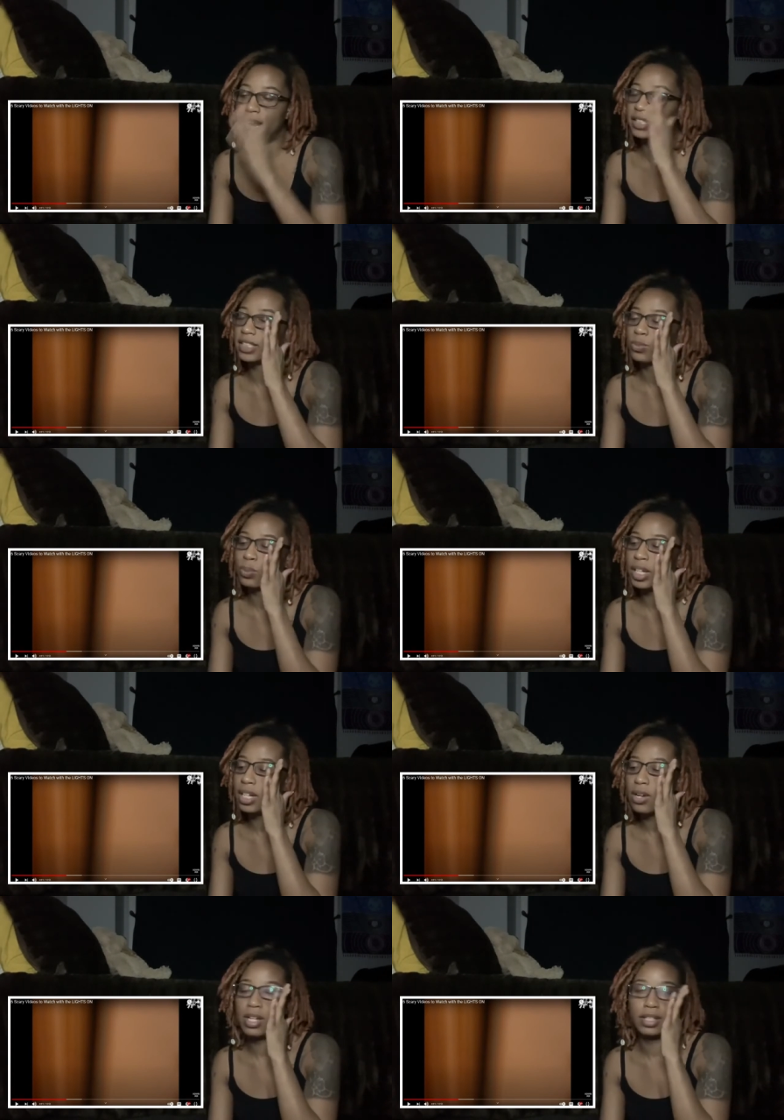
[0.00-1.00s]
And I just really
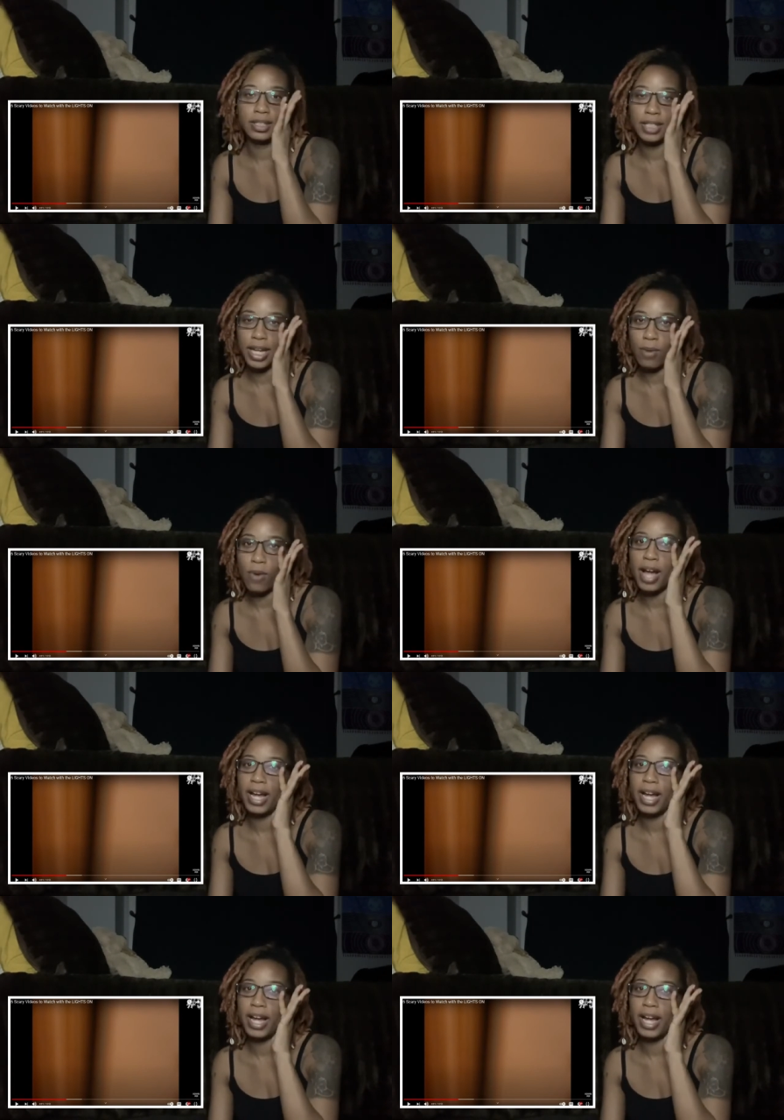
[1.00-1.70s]
don't understand why.